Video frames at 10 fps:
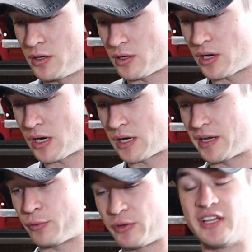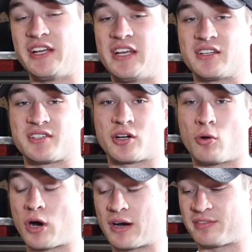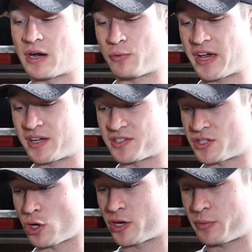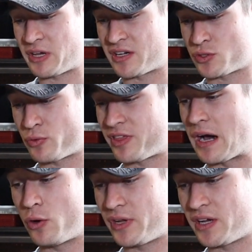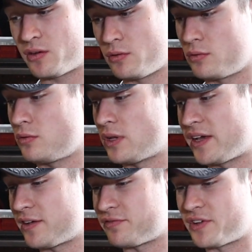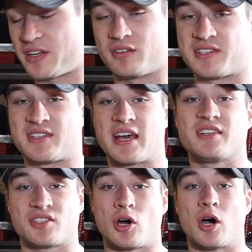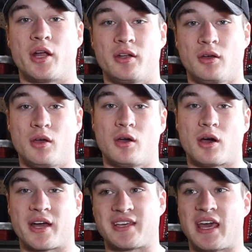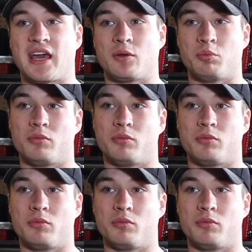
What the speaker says: And I really need it to go off, that way I can start it, because without it, like if it stays on, I can't